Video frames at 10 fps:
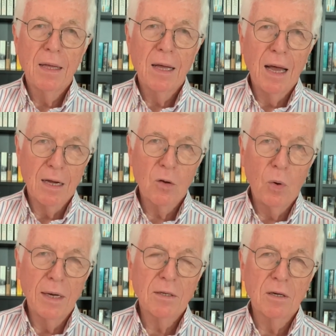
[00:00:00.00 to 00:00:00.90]
at
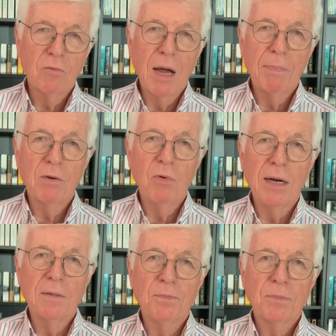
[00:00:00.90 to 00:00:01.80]
quite a rapid rate.
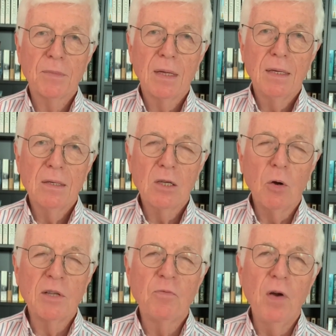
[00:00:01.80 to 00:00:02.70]
So
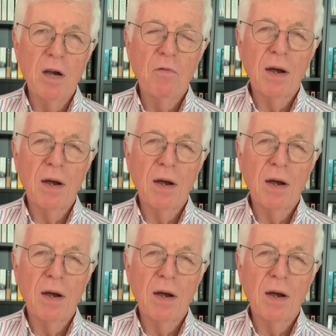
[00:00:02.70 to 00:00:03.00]
it's very, very